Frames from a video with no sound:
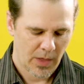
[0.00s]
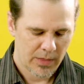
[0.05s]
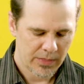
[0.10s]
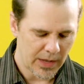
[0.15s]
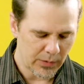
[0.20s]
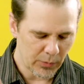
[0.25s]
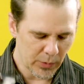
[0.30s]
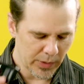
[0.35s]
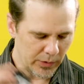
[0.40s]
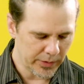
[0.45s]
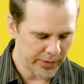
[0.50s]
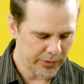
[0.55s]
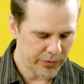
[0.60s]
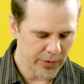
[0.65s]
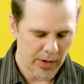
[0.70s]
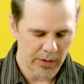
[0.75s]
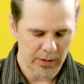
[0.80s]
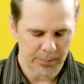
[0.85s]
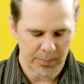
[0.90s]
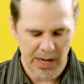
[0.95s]
They really
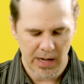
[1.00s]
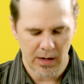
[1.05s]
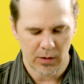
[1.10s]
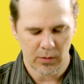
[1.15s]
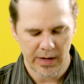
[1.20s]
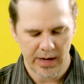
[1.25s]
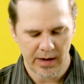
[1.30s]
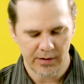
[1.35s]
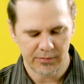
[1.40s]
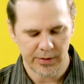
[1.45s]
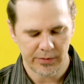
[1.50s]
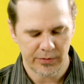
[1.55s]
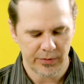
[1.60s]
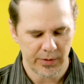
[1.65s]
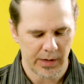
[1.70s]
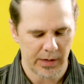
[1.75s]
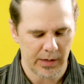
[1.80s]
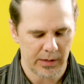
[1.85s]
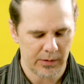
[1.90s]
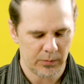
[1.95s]
thought about
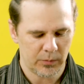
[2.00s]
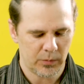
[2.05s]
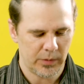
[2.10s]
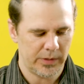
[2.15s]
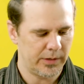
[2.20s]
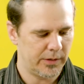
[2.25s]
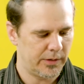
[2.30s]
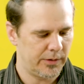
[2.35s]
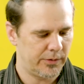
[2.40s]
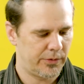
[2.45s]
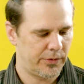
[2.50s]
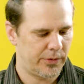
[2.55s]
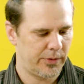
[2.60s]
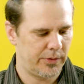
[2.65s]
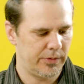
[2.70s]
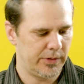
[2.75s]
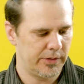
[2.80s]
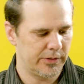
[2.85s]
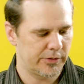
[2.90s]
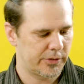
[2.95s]
everything with
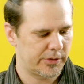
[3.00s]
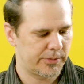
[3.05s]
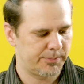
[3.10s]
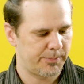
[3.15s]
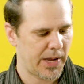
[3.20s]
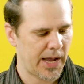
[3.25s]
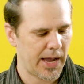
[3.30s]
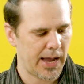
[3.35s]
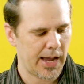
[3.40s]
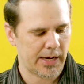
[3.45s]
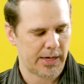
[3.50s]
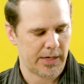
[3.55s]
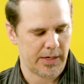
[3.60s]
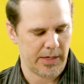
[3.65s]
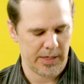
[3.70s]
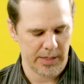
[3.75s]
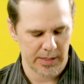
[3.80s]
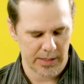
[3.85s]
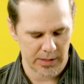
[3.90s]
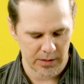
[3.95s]
this pack
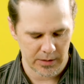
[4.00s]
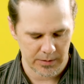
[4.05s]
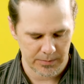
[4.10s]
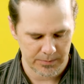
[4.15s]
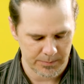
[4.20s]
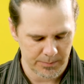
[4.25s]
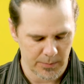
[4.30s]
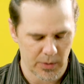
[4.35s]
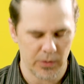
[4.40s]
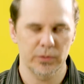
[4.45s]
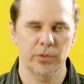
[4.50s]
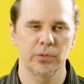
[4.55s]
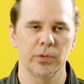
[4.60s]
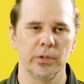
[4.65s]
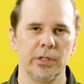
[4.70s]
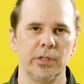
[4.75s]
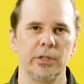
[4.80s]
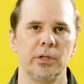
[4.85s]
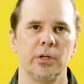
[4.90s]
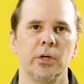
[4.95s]
here,
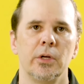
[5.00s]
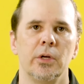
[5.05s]
mostly